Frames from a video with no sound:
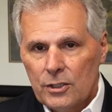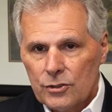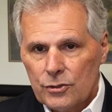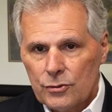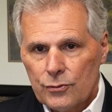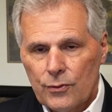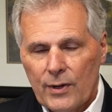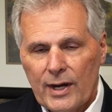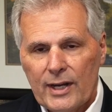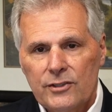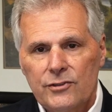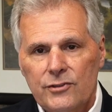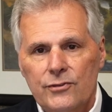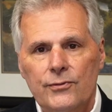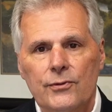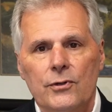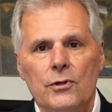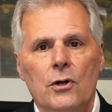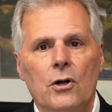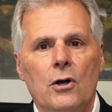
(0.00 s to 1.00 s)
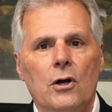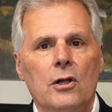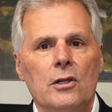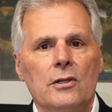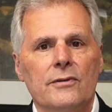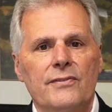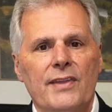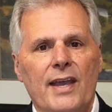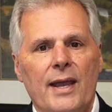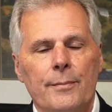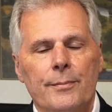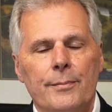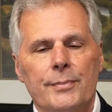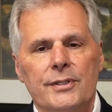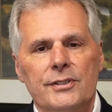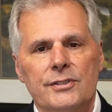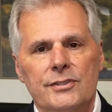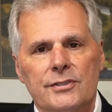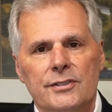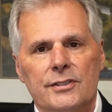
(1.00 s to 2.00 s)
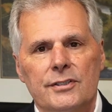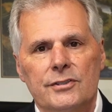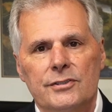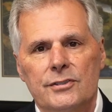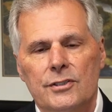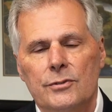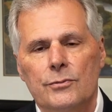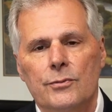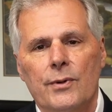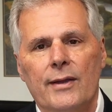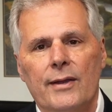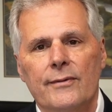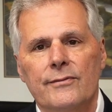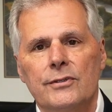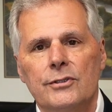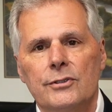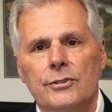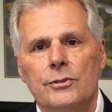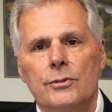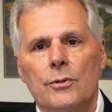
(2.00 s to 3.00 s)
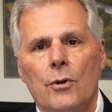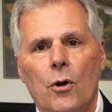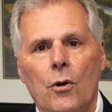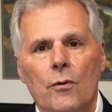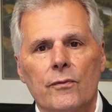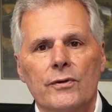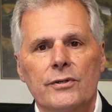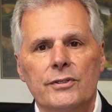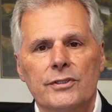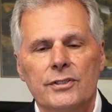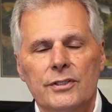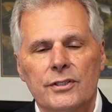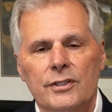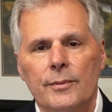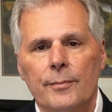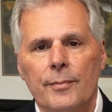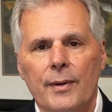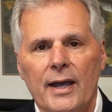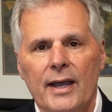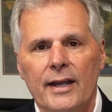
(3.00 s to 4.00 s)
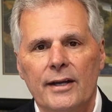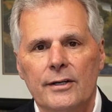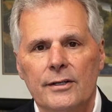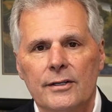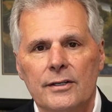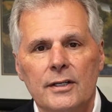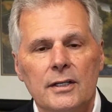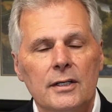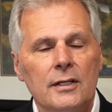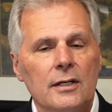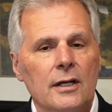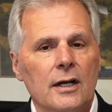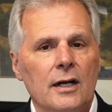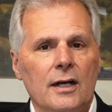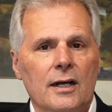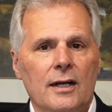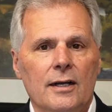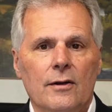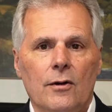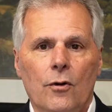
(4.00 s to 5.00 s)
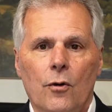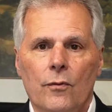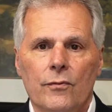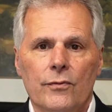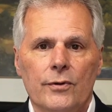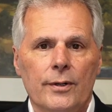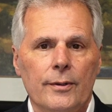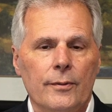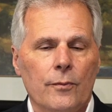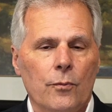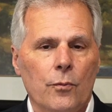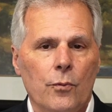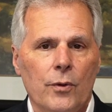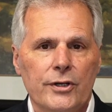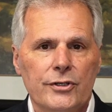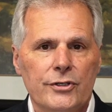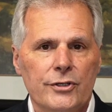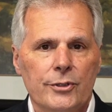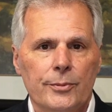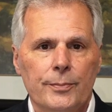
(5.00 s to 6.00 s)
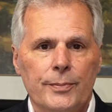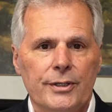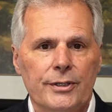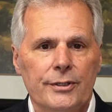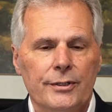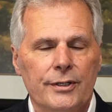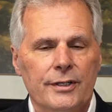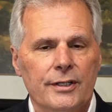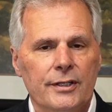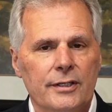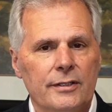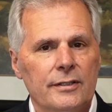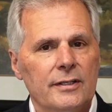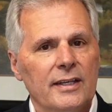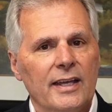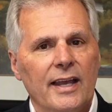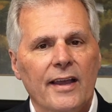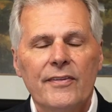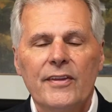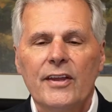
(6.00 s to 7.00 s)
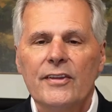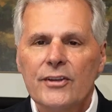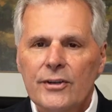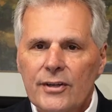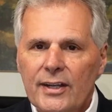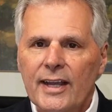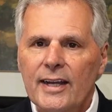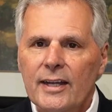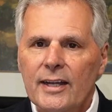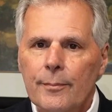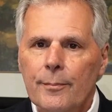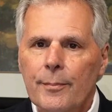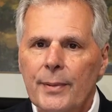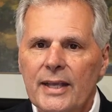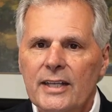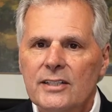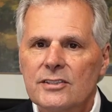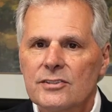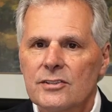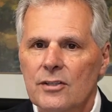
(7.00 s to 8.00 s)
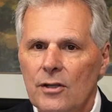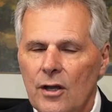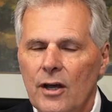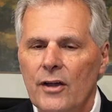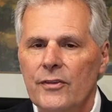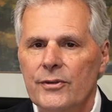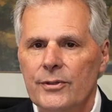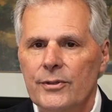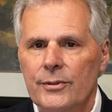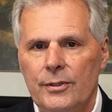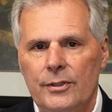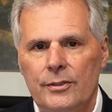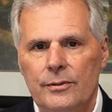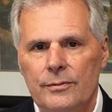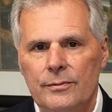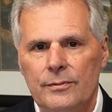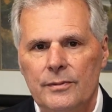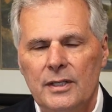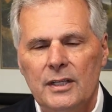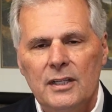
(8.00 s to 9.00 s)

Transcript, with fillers: transfer all of that business and revenue over to the buyer uh, over a one-year period, and then they're kind of based on their own.